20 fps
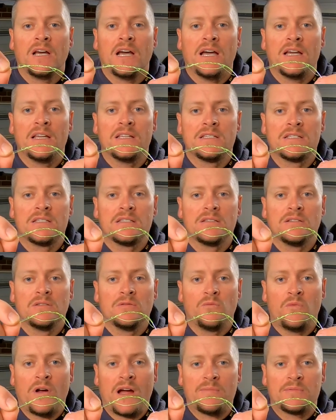has
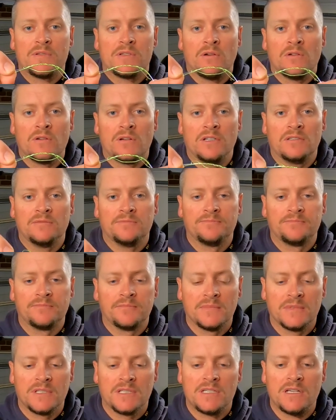wraps on it.
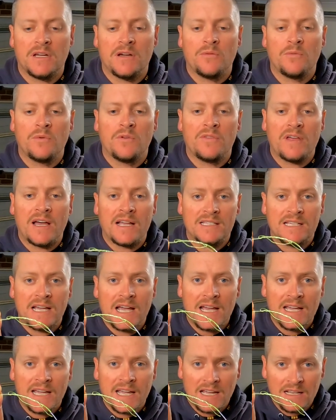So with that
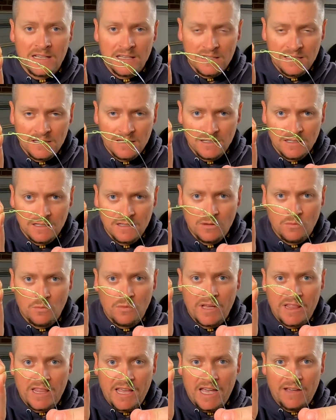tag end
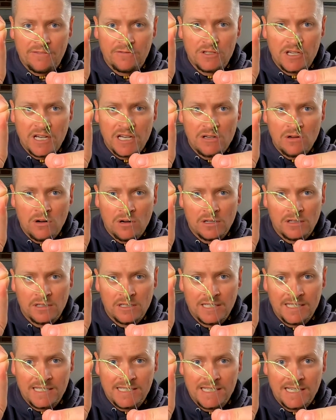where the FG knot
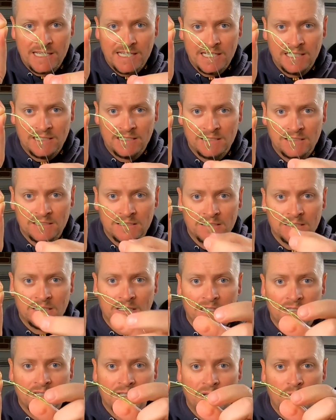is sitting,
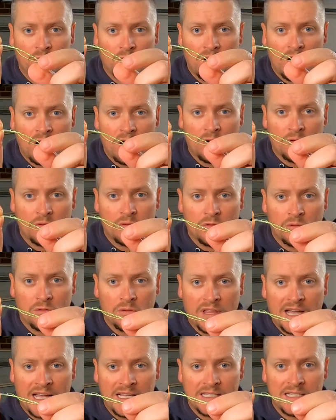you want to hold
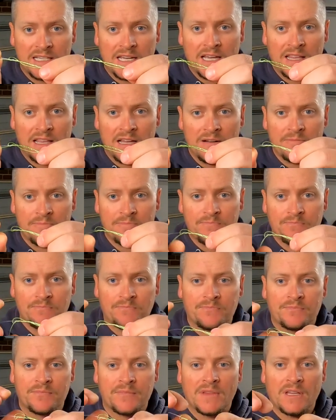all that together,
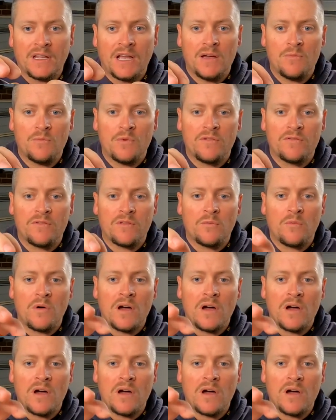and with the